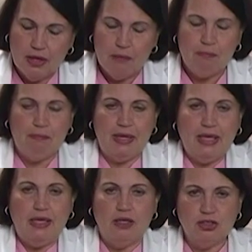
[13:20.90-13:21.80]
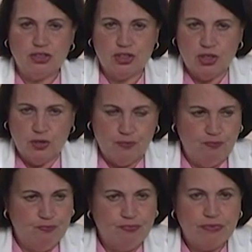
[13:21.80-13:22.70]
Many years ago,
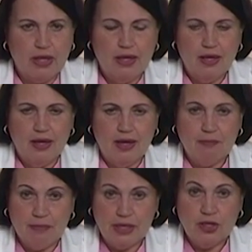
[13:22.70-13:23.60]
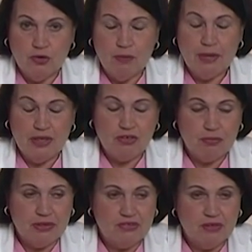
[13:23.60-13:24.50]
I'm, I know I'm aging
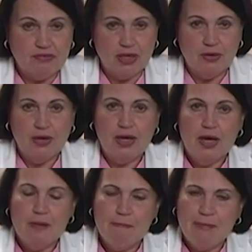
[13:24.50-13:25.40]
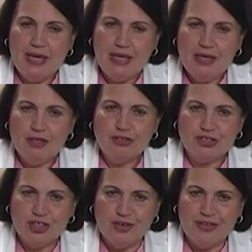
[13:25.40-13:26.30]
myself now. Many years
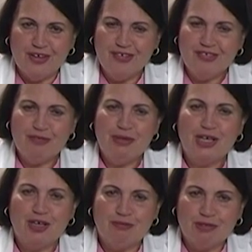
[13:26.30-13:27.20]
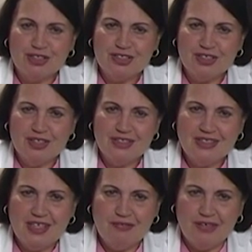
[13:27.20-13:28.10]
ago, there used to be a commercial on
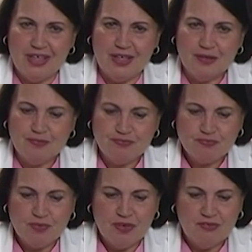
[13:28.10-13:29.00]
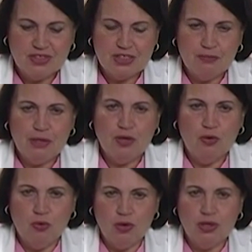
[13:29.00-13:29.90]
T V for something
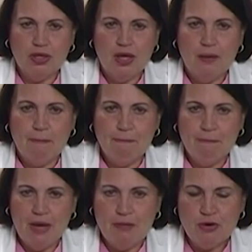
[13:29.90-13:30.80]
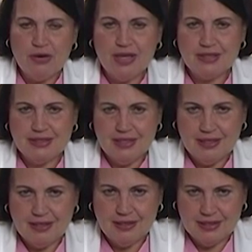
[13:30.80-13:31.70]
called Memorex
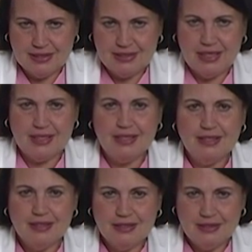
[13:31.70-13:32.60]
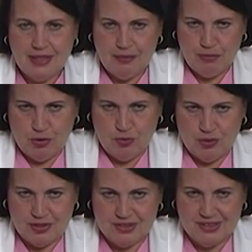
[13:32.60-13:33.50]
cassette tape
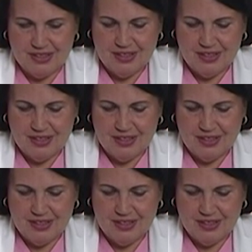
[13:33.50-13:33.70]
recorders.